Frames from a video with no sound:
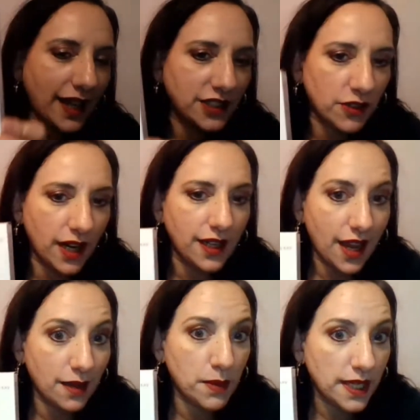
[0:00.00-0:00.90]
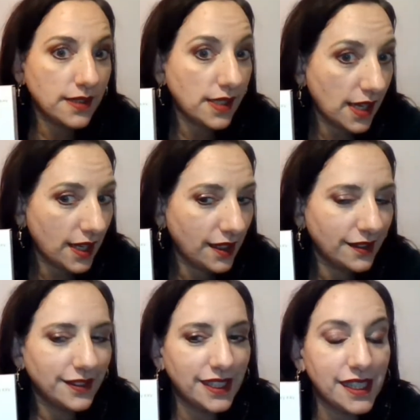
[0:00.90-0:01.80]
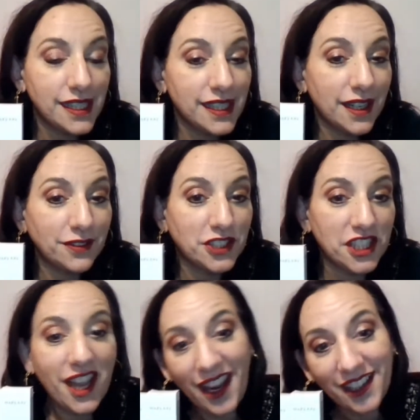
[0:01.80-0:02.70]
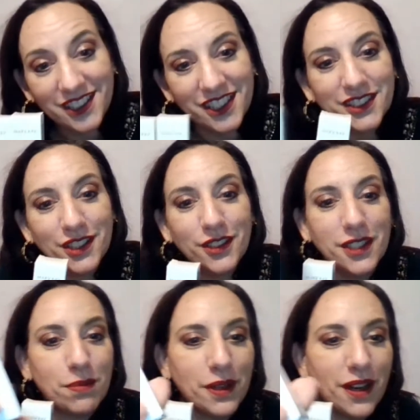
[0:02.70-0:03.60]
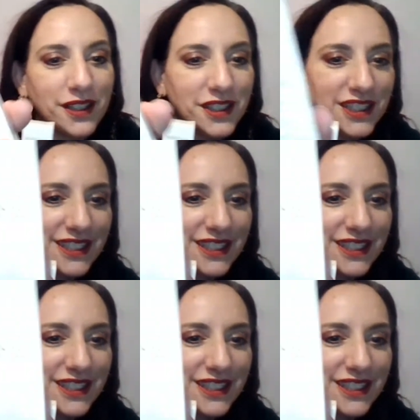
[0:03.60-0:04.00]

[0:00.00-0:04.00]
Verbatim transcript: H, right? A, B, C, D, E, F, G, H. So you're going to put on your